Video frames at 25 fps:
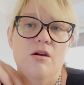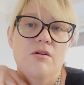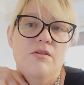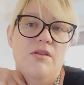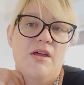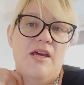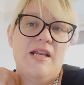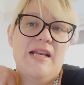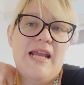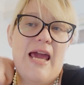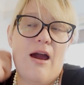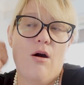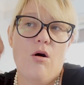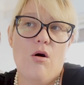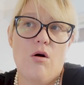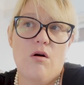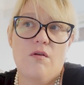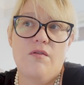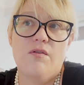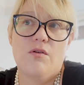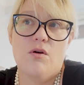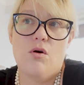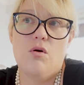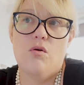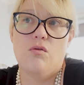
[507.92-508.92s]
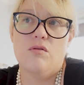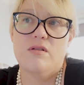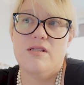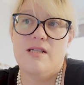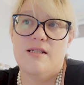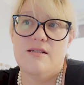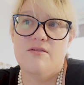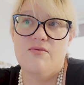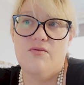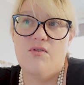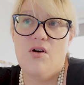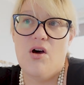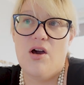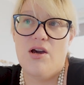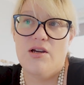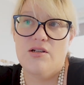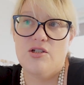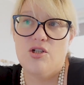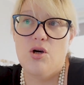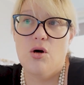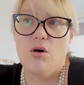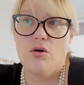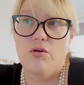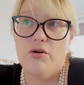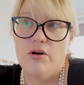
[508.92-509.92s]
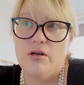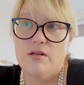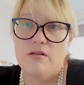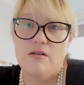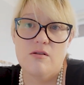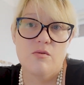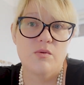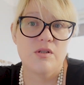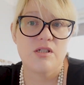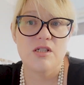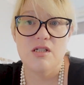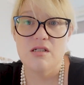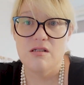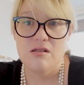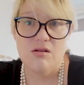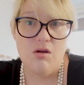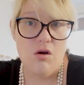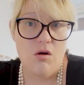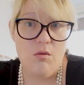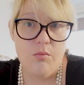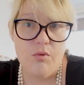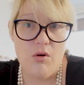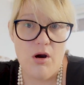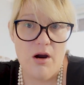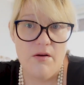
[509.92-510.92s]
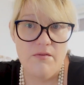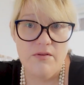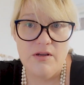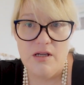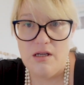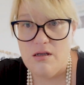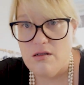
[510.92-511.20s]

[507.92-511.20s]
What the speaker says: know, they now offer courses via Torrens, which is not a private